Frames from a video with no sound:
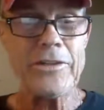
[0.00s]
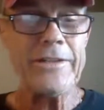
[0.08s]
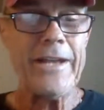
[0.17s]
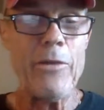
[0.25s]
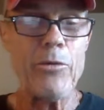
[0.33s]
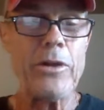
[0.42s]
look,
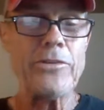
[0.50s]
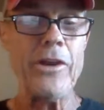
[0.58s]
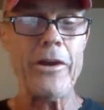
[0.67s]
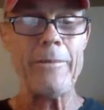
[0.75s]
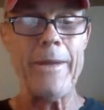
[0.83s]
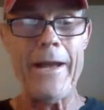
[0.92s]
today we're going
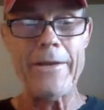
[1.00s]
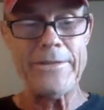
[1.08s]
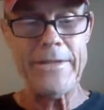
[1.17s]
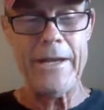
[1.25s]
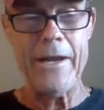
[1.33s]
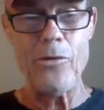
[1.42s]
to talk
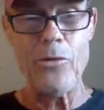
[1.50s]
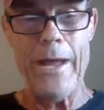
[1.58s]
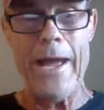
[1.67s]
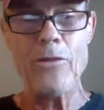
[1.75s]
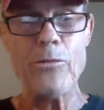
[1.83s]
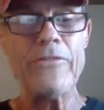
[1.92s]
about
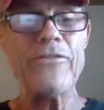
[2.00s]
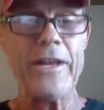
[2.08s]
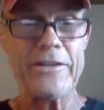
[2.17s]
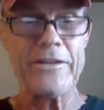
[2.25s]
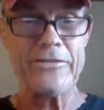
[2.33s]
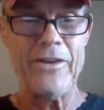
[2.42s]
how to
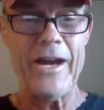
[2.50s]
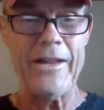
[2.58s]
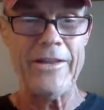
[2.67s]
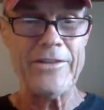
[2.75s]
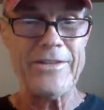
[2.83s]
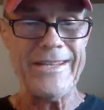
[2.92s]
reflex
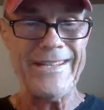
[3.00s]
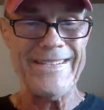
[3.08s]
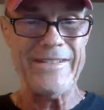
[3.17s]
volleys in